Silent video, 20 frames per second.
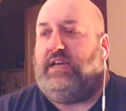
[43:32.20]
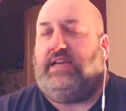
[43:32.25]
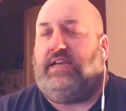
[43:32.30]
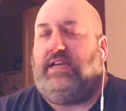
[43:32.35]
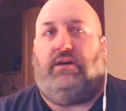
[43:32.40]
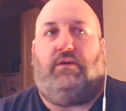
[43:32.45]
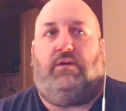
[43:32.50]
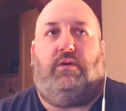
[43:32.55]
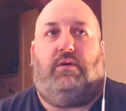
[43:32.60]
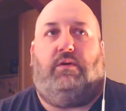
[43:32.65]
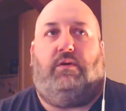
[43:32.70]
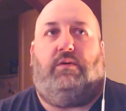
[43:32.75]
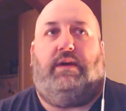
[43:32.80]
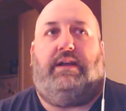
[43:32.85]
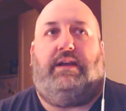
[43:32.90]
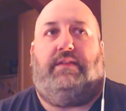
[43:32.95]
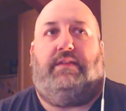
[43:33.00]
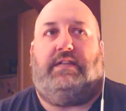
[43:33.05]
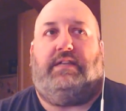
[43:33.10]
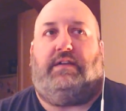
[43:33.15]
or
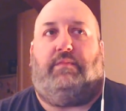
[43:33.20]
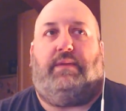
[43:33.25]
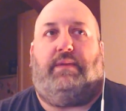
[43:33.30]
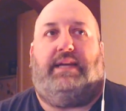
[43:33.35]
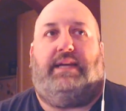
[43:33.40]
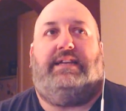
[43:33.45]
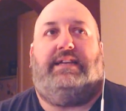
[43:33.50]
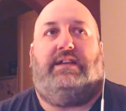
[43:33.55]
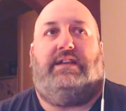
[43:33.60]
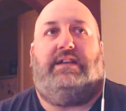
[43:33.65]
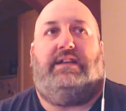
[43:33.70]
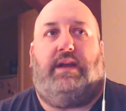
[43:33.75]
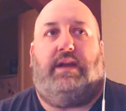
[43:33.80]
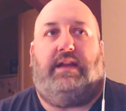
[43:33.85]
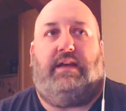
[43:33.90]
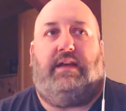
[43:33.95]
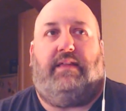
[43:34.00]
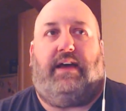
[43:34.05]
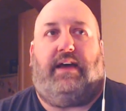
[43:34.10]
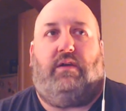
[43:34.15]
any of these. He didn't do
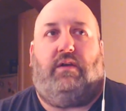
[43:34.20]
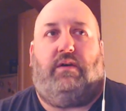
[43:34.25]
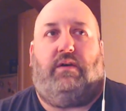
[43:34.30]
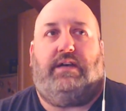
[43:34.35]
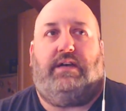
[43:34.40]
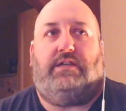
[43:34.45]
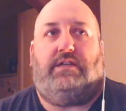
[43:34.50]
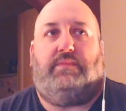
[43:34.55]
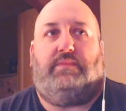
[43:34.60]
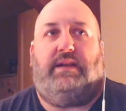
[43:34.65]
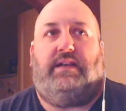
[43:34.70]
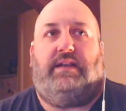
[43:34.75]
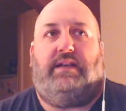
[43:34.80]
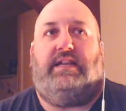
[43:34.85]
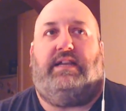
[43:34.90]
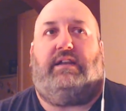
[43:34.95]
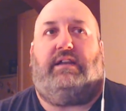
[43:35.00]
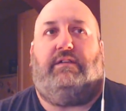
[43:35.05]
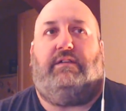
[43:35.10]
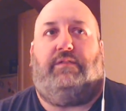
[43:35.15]
any of that lot. He has been
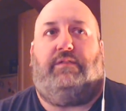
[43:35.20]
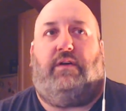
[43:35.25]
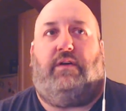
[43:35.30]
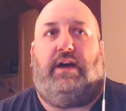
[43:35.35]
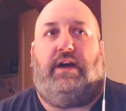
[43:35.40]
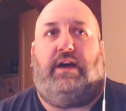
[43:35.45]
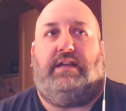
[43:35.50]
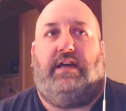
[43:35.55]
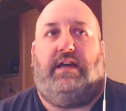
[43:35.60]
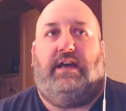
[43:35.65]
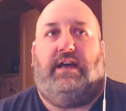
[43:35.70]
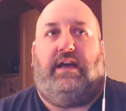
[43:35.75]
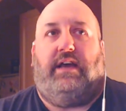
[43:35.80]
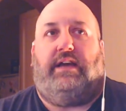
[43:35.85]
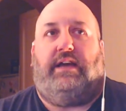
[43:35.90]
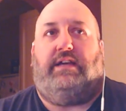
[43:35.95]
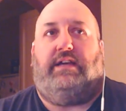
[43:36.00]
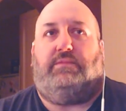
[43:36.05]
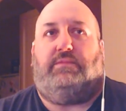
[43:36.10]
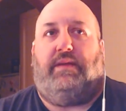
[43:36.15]
dignified.
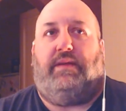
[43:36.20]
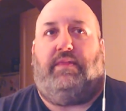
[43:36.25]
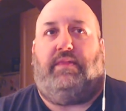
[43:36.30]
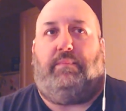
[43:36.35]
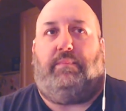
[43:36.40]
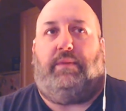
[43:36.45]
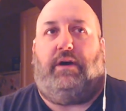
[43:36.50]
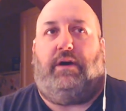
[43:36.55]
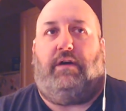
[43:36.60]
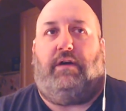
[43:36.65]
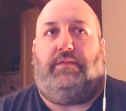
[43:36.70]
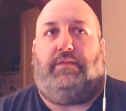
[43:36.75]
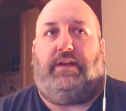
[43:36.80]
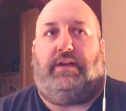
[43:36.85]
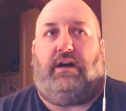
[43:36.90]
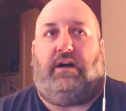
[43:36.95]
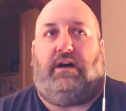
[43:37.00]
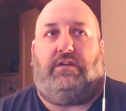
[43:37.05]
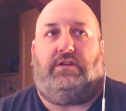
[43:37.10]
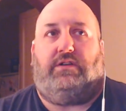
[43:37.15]
He has been the perfect
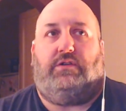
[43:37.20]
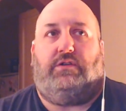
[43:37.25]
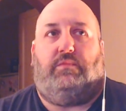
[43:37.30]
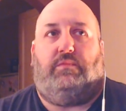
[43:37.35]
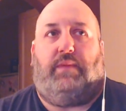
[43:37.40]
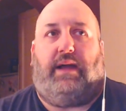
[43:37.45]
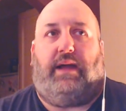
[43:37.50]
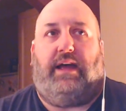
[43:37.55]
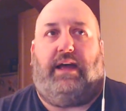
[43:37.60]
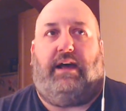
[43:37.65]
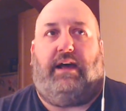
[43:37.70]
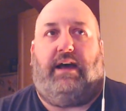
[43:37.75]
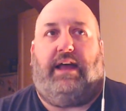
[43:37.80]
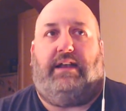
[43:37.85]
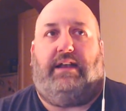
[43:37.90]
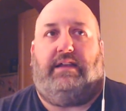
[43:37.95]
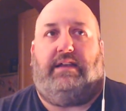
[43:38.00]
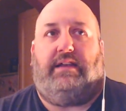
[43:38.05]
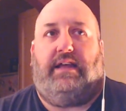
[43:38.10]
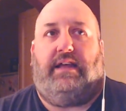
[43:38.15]
Arsenal player
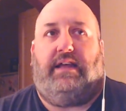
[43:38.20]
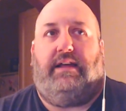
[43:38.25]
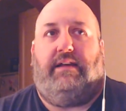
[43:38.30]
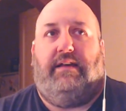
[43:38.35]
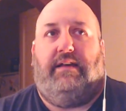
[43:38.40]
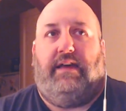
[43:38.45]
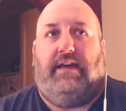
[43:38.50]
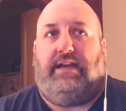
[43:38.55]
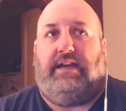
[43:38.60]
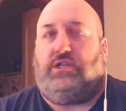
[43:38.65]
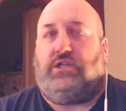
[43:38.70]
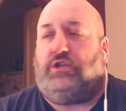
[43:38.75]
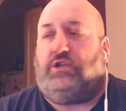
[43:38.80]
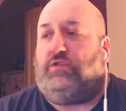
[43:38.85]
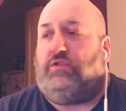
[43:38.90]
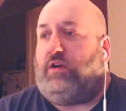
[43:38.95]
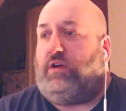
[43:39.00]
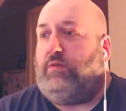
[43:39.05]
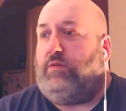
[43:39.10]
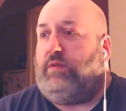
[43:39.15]
and he has
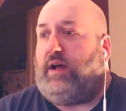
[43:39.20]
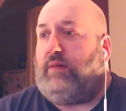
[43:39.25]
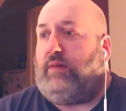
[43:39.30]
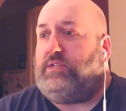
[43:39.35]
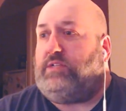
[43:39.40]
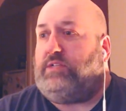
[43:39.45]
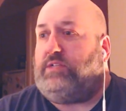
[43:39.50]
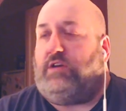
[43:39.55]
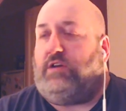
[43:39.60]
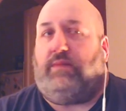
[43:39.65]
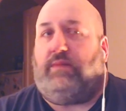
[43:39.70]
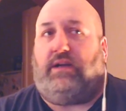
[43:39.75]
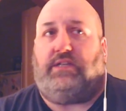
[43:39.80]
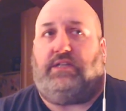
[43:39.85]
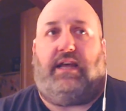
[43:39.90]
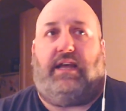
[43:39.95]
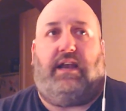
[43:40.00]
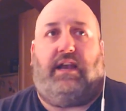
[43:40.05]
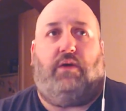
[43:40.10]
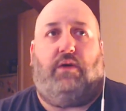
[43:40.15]
grown up so much.
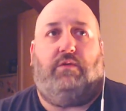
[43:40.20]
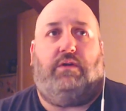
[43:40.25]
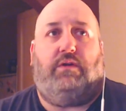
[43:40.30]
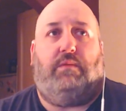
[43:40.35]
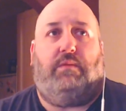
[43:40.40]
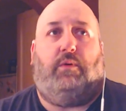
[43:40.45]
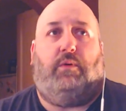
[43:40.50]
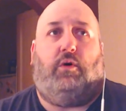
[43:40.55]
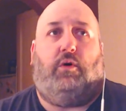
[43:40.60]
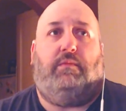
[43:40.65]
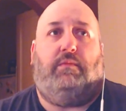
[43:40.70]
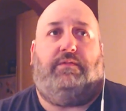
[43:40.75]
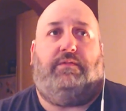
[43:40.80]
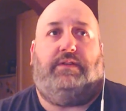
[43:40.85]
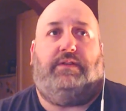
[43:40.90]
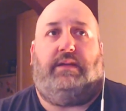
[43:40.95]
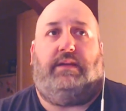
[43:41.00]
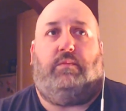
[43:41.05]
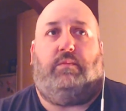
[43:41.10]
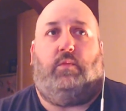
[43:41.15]
That loan at Bournemouth
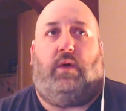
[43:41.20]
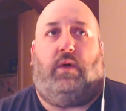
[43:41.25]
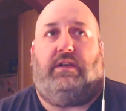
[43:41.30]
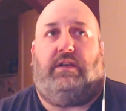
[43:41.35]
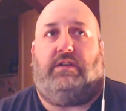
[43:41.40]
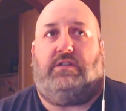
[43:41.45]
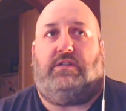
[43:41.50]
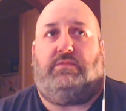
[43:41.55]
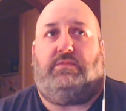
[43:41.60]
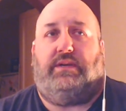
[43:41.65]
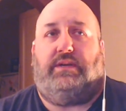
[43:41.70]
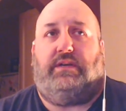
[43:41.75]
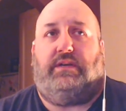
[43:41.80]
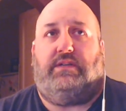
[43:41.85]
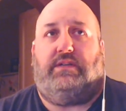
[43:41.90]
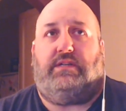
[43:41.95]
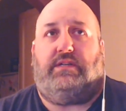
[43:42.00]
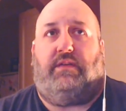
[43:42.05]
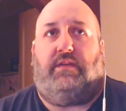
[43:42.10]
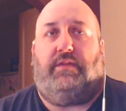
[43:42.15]
did him wonders
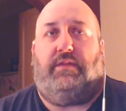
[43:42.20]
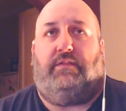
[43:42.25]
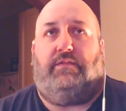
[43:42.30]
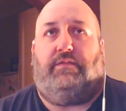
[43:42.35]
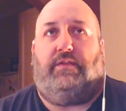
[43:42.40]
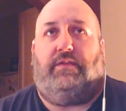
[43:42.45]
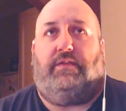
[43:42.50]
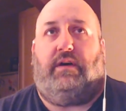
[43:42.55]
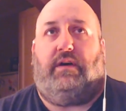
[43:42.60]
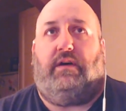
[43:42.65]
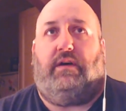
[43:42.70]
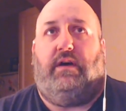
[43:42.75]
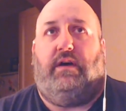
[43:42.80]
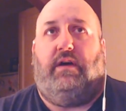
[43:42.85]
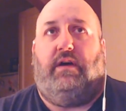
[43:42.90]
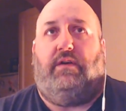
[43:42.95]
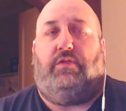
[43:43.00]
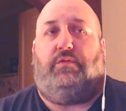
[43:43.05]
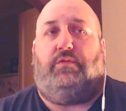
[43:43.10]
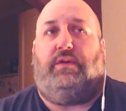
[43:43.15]
because I think for
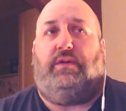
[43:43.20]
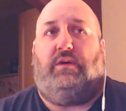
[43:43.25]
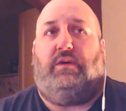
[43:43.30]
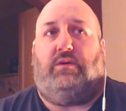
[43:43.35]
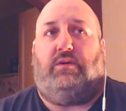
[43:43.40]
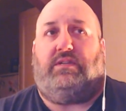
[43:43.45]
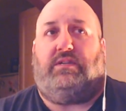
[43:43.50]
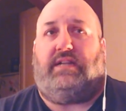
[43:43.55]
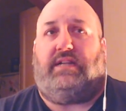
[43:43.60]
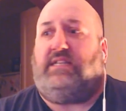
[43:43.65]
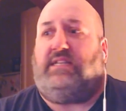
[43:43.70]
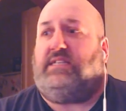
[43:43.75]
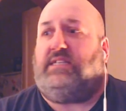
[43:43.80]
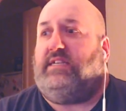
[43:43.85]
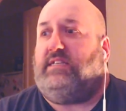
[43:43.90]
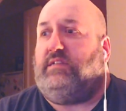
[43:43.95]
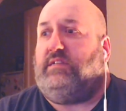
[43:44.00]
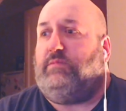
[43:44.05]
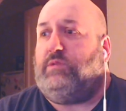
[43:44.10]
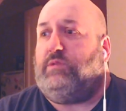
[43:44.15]
3/4 of that
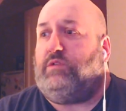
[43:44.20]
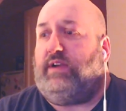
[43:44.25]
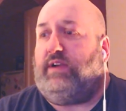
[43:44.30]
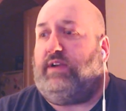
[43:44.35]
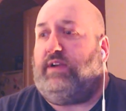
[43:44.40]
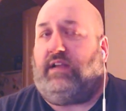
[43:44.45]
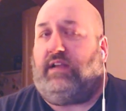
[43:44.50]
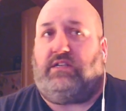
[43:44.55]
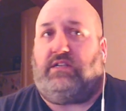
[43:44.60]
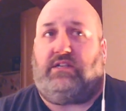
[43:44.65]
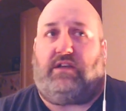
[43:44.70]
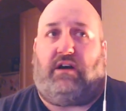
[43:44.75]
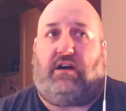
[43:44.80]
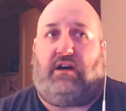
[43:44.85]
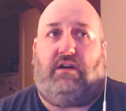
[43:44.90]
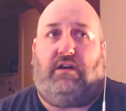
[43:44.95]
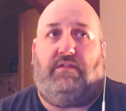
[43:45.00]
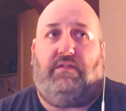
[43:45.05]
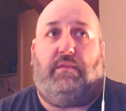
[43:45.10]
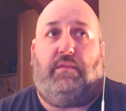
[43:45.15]
season he was a regular
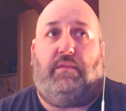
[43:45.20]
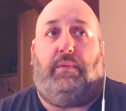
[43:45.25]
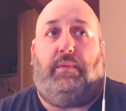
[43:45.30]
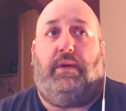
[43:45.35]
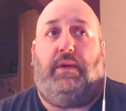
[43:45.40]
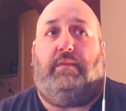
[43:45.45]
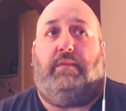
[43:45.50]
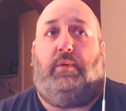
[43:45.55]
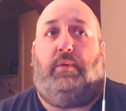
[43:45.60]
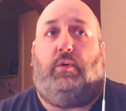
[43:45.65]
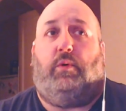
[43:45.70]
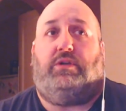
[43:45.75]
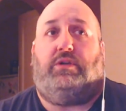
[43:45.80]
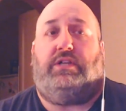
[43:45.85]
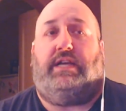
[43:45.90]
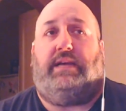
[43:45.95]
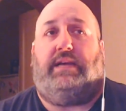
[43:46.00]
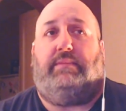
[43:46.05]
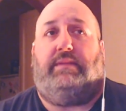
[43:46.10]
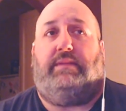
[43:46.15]
starter in a poor
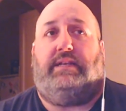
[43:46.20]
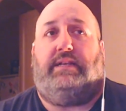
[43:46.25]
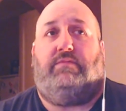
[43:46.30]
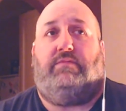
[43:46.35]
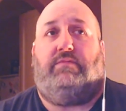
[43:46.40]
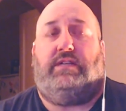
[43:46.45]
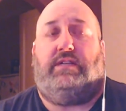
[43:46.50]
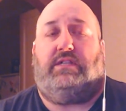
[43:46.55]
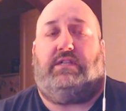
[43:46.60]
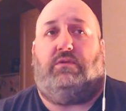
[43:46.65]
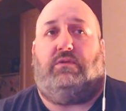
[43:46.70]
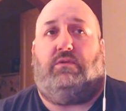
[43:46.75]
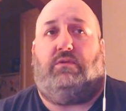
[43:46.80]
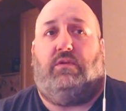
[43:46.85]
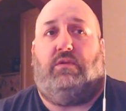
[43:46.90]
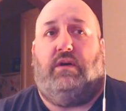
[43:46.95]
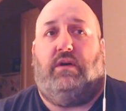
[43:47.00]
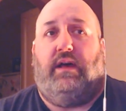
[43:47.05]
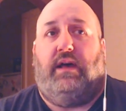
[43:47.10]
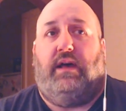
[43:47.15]
team. He didn't really
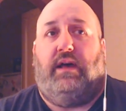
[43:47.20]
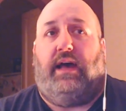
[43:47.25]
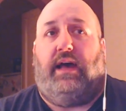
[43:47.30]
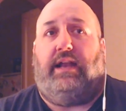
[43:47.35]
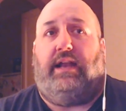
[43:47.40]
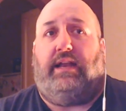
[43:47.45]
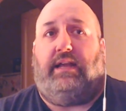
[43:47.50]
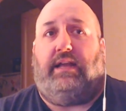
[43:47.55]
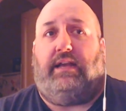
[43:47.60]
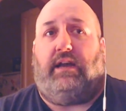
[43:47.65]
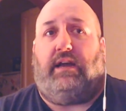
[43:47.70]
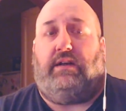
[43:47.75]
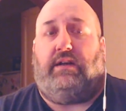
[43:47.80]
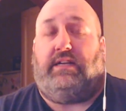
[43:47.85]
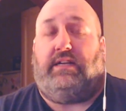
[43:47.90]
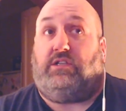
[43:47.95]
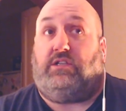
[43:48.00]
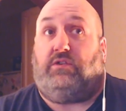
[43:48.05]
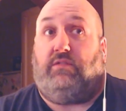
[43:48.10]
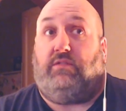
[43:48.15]
score any goals. He
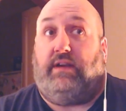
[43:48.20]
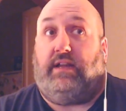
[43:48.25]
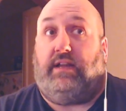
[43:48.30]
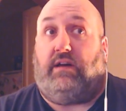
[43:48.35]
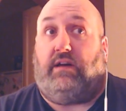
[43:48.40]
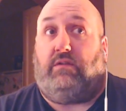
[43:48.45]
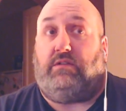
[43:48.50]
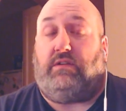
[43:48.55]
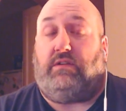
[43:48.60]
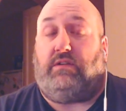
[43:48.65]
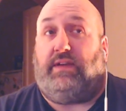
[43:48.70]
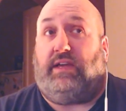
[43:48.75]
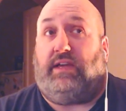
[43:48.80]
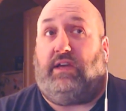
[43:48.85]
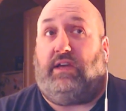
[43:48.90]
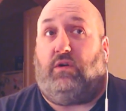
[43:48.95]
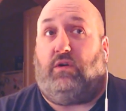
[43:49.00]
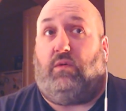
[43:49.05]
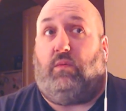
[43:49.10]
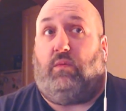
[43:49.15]
didn't score any goals. I think
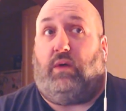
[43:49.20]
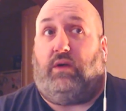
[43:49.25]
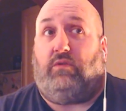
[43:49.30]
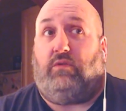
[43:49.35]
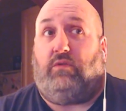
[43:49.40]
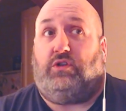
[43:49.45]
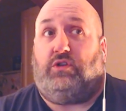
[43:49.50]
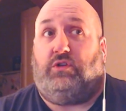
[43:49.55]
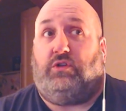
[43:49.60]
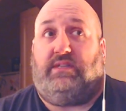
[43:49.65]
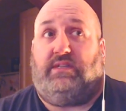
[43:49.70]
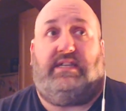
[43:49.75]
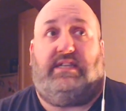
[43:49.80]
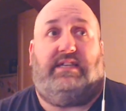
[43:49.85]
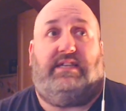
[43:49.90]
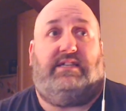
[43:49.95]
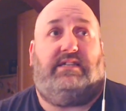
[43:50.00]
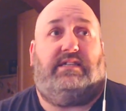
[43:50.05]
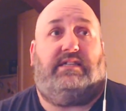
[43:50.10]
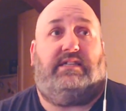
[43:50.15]
he got 1 or 2
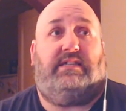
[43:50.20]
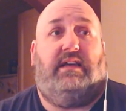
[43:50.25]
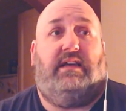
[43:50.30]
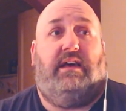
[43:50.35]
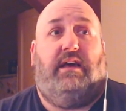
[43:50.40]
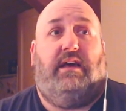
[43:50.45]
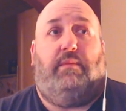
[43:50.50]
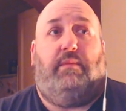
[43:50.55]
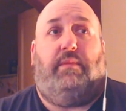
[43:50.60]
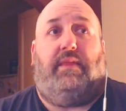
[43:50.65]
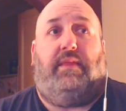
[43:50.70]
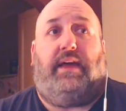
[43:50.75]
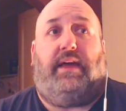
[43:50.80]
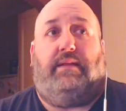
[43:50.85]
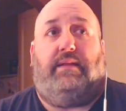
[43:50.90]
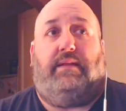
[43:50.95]
assists. But